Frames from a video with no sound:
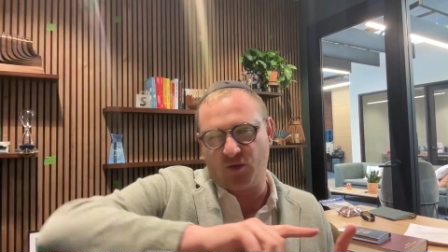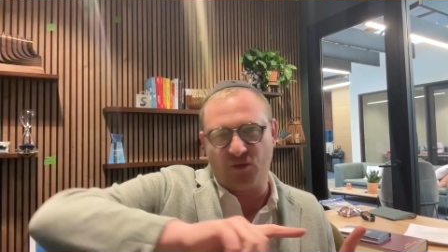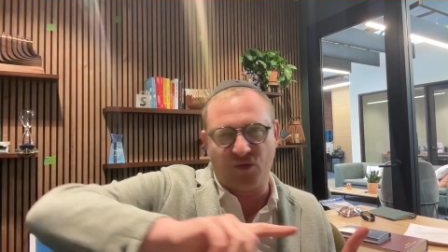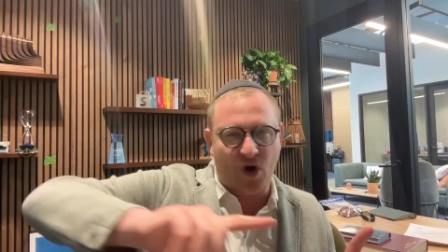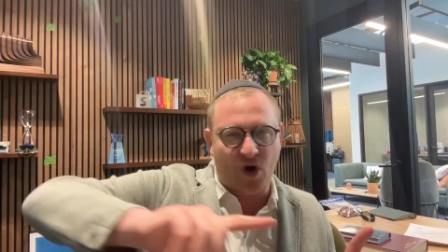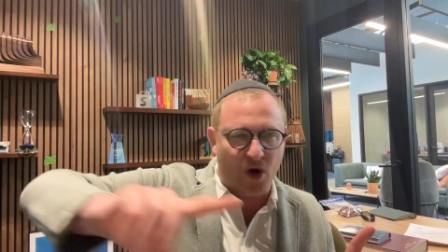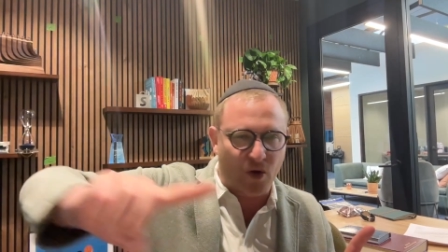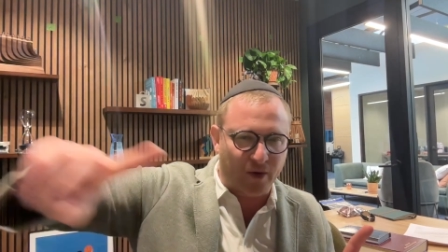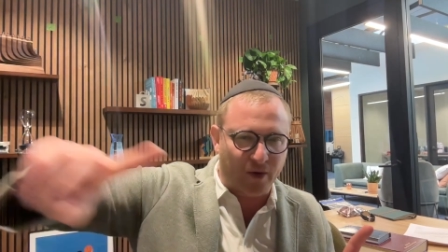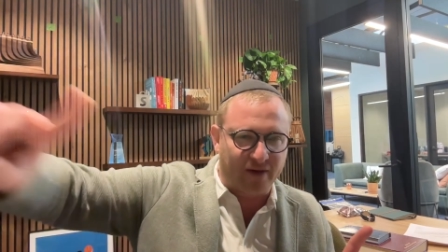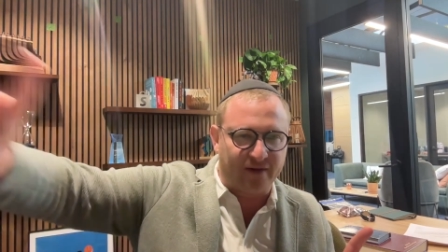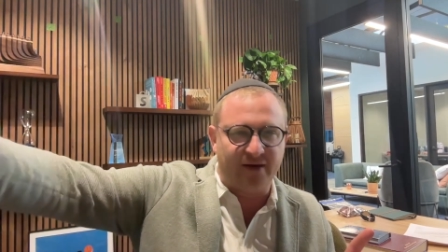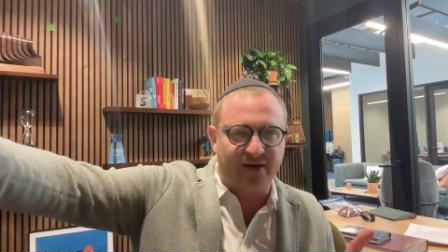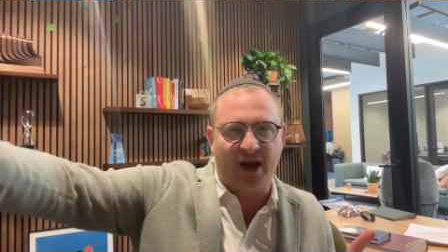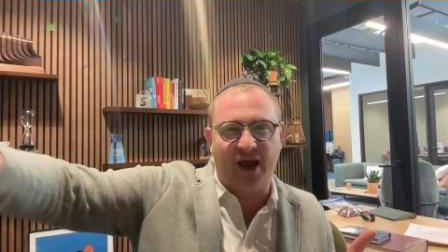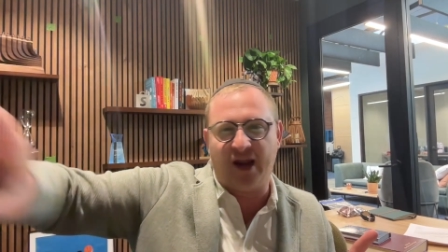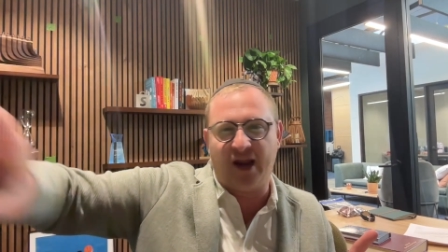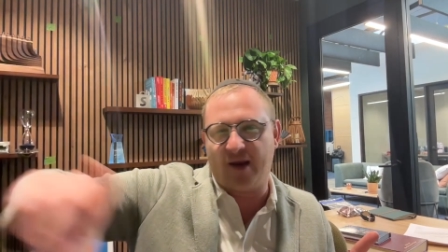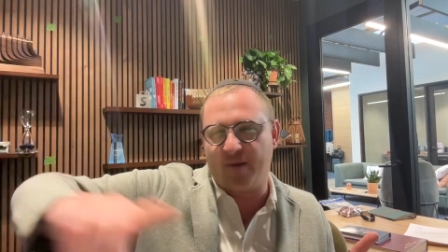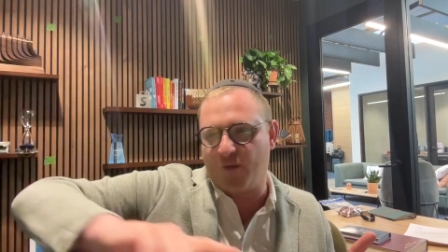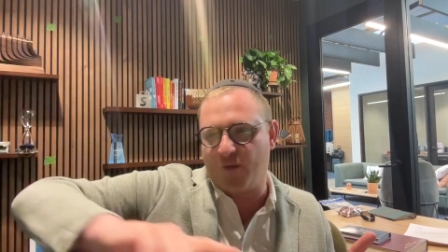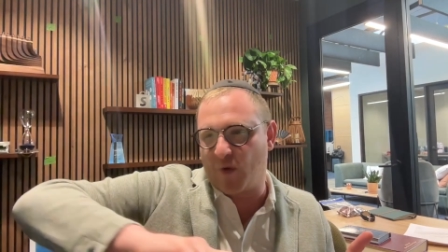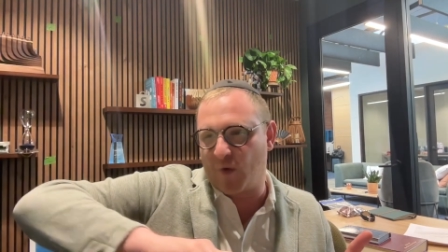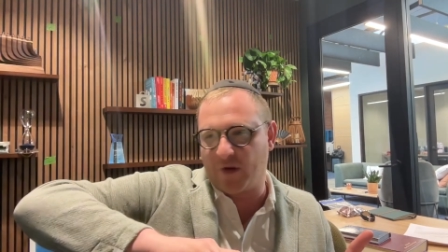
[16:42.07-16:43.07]
more with
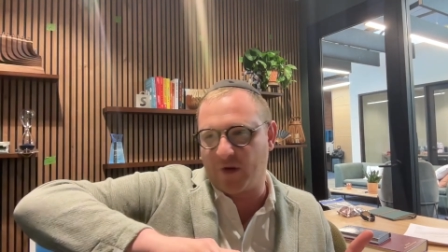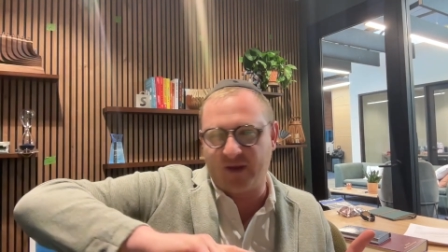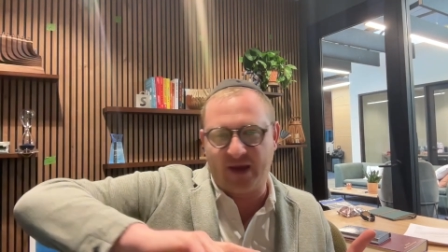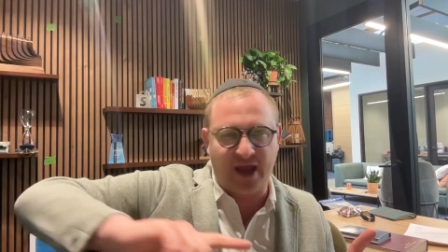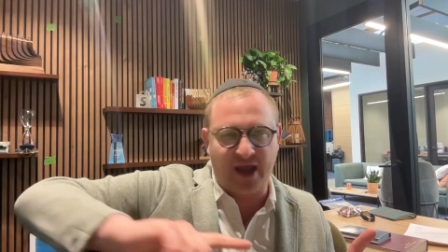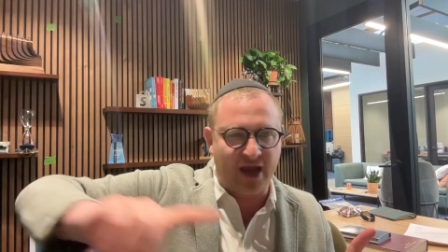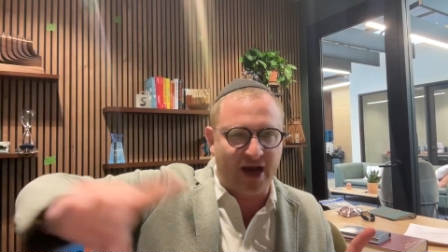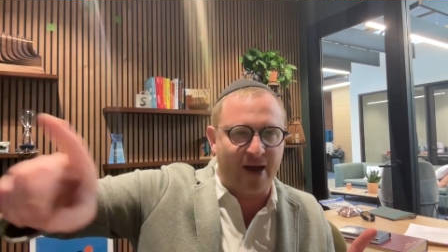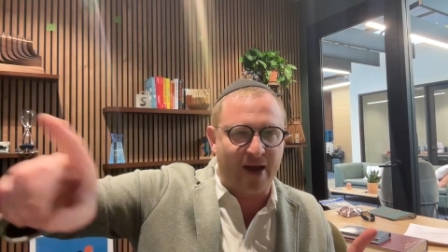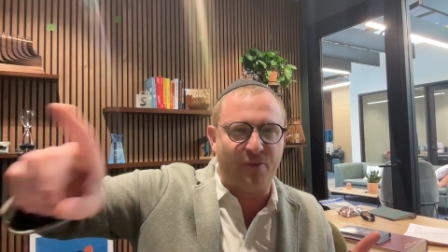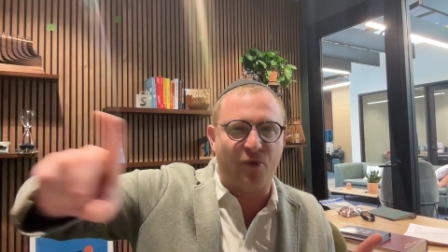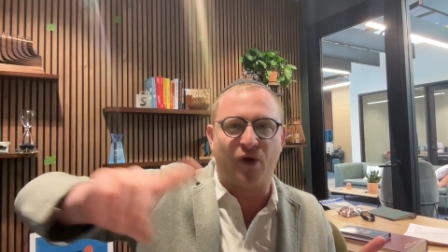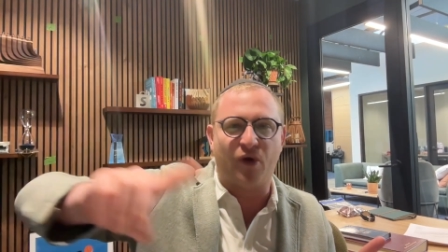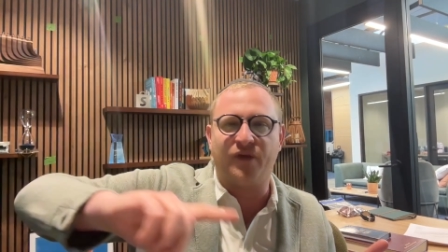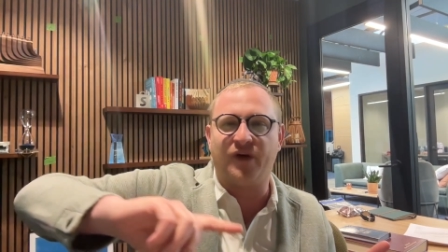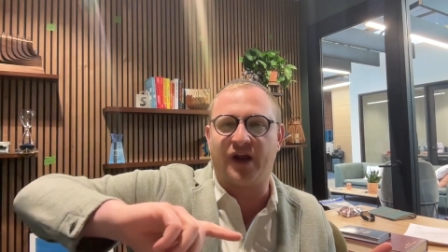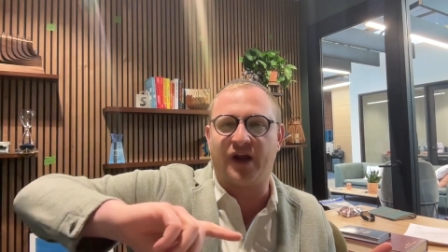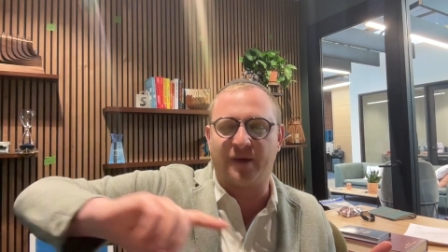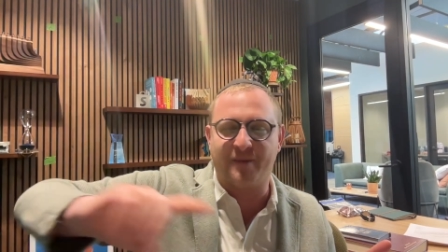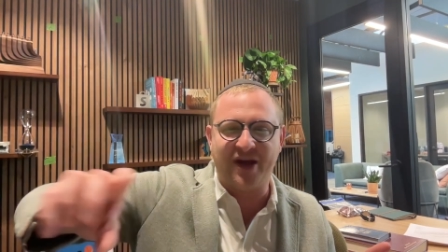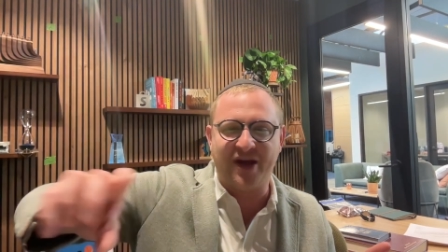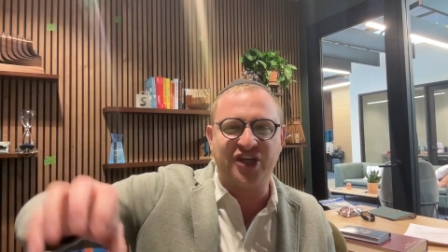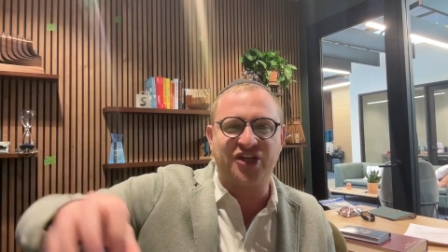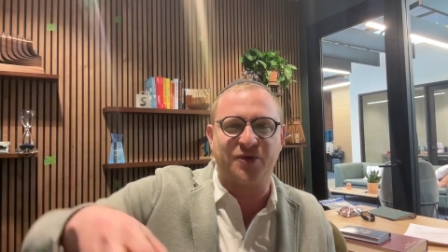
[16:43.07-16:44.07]
data, more with AI, more with
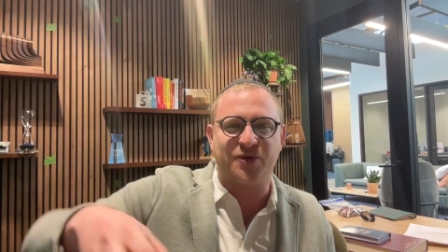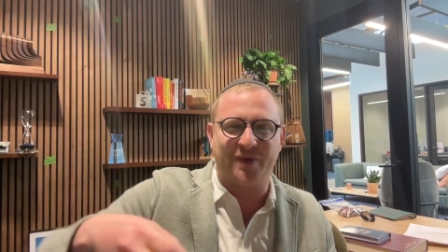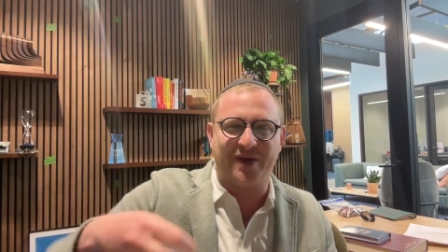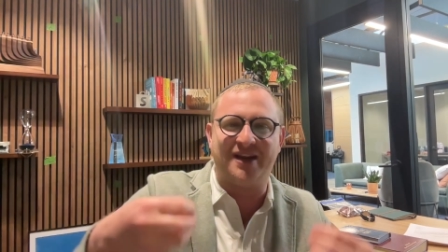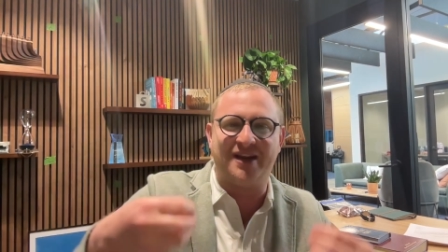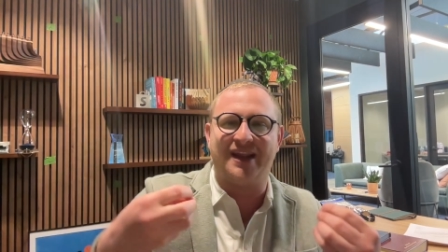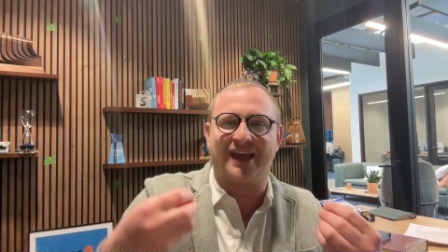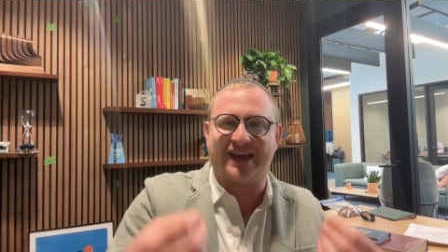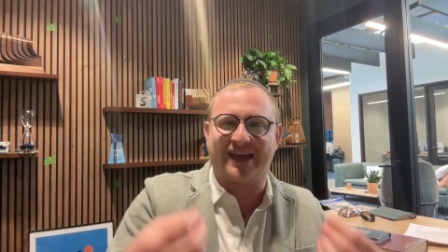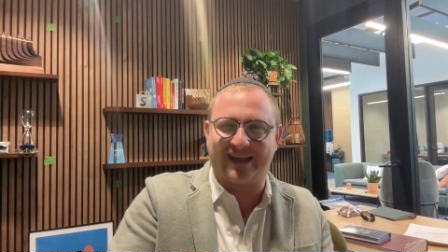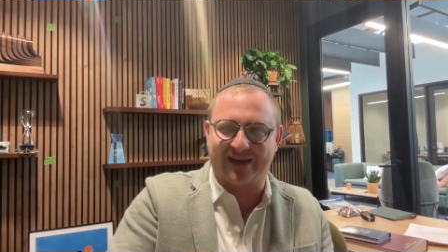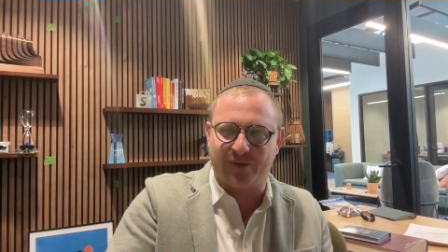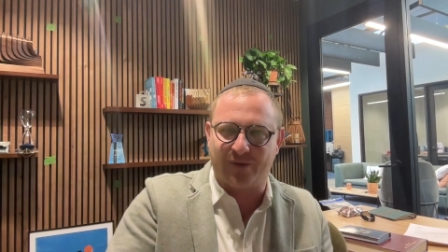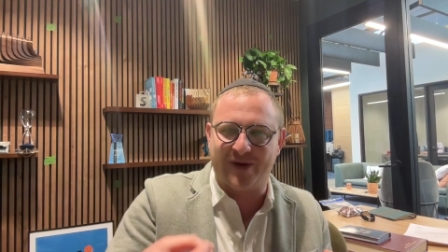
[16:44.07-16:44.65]
automation, we need,